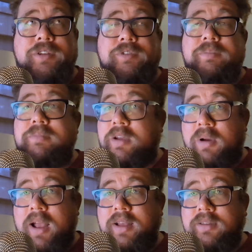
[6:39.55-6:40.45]
of a
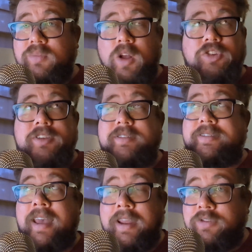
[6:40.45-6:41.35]
mirror while she's
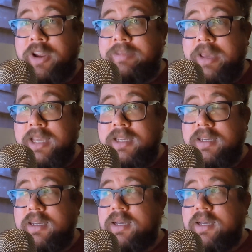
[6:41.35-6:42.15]
daydreaming.